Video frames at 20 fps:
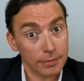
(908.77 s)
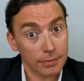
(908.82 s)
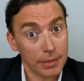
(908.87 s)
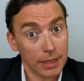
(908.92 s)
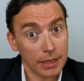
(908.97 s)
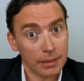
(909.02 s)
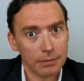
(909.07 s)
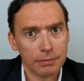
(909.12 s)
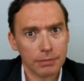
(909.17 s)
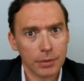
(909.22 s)

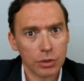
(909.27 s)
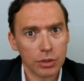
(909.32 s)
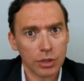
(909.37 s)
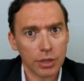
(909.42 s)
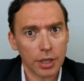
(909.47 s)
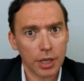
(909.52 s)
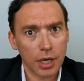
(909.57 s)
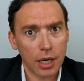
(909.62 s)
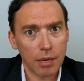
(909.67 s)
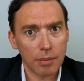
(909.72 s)
Well, most
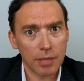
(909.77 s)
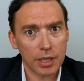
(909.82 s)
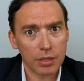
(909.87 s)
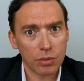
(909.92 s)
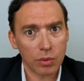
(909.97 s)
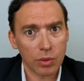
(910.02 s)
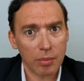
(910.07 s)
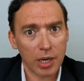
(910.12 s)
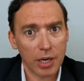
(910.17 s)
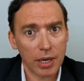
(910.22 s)
of the
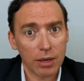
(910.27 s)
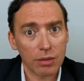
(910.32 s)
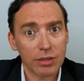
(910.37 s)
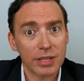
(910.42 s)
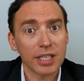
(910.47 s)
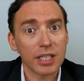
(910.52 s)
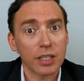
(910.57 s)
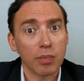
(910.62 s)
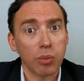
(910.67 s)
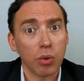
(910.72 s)
comments were about how
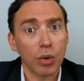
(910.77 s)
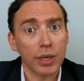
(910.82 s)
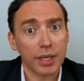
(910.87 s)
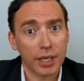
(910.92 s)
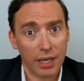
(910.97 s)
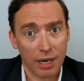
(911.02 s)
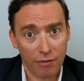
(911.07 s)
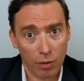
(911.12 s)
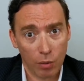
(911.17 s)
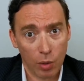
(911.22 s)

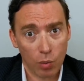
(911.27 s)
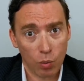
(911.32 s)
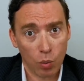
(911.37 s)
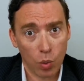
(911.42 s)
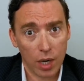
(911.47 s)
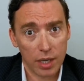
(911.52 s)
disappointed everyone